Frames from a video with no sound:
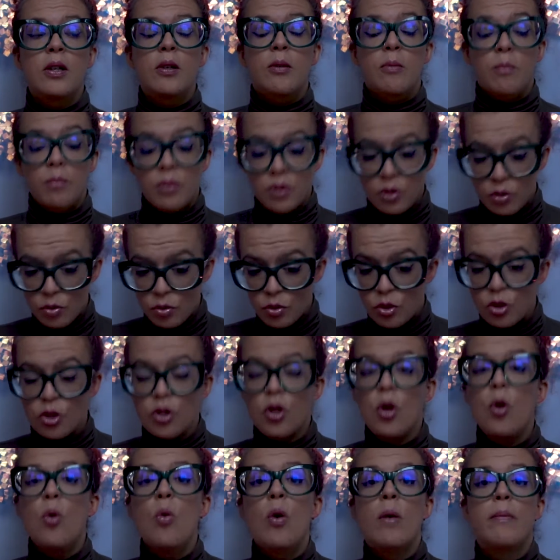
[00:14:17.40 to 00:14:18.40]
but you
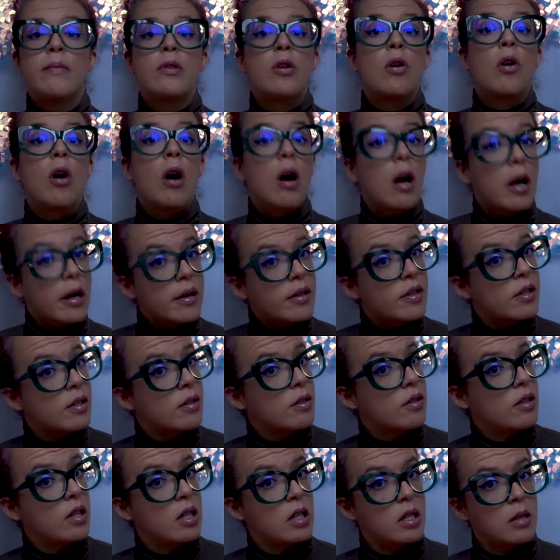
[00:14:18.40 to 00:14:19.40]
show up your heart
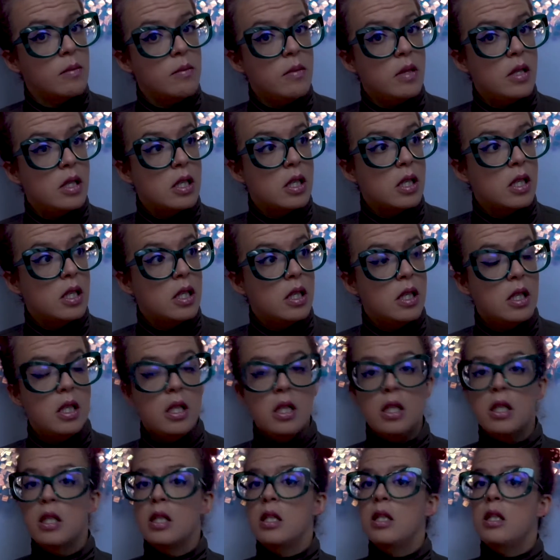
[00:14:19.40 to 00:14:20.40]
sometimes
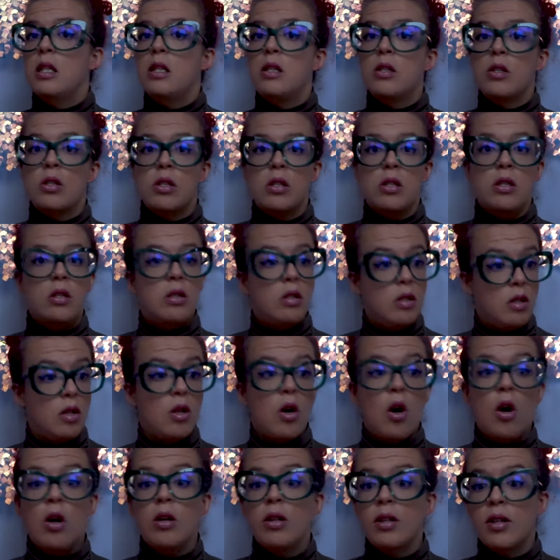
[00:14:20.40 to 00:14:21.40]
is
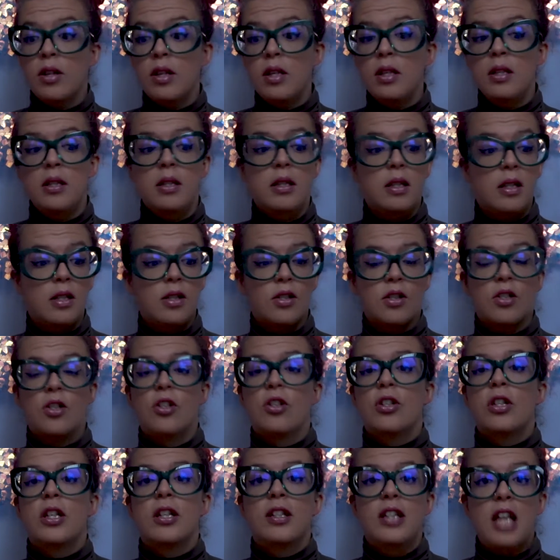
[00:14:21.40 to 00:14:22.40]
nothing that's
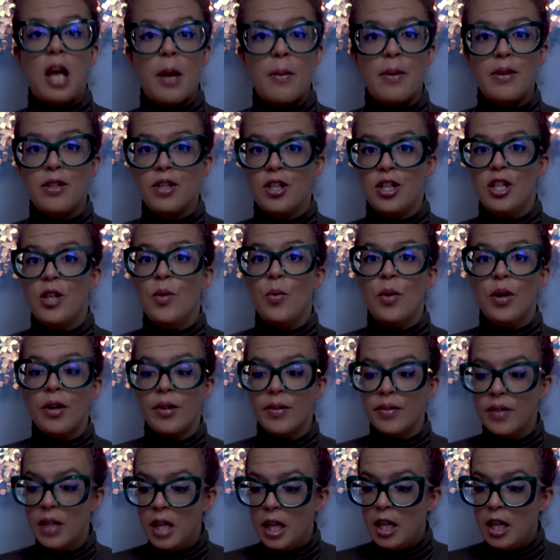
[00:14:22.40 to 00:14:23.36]
gonna damage anyone.